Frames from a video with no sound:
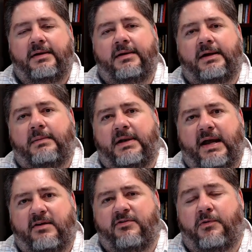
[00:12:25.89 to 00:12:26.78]
Um, in
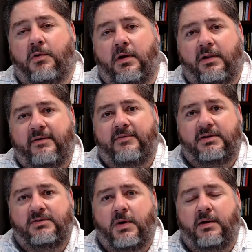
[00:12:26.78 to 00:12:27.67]
Acts 4, 11
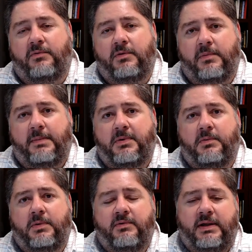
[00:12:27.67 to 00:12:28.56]
and 12, we remember,
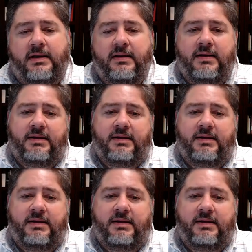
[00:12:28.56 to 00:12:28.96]
we read,